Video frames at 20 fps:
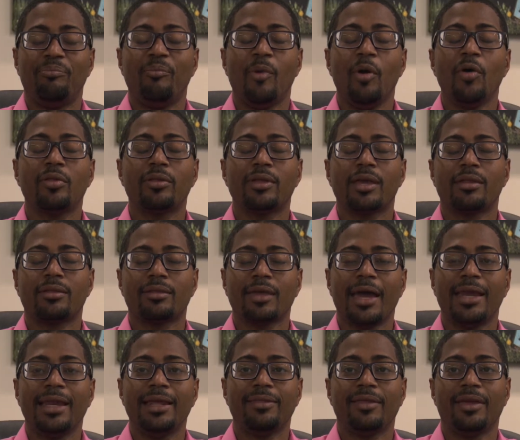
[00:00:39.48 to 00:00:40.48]
most
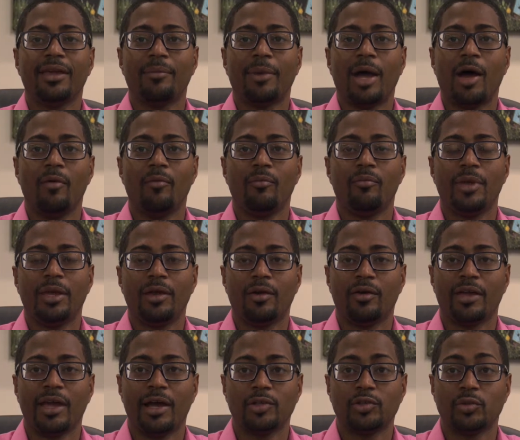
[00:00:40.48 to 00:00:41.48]
exciting thing about being on
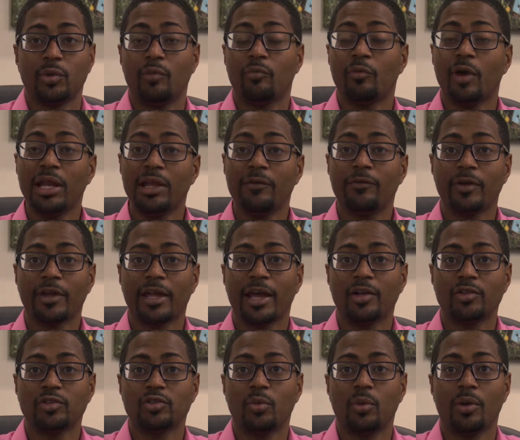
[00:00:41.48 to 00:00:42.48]
council and running for
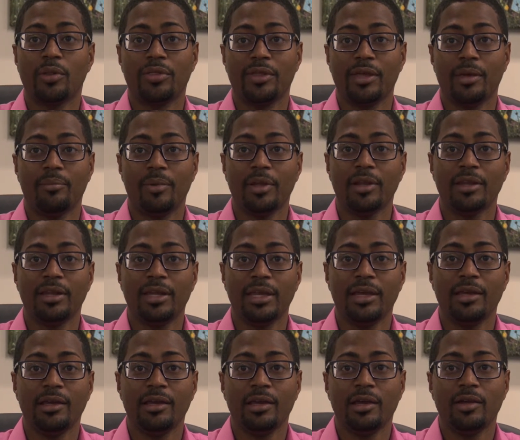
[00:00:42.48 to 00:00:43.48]
council was the ability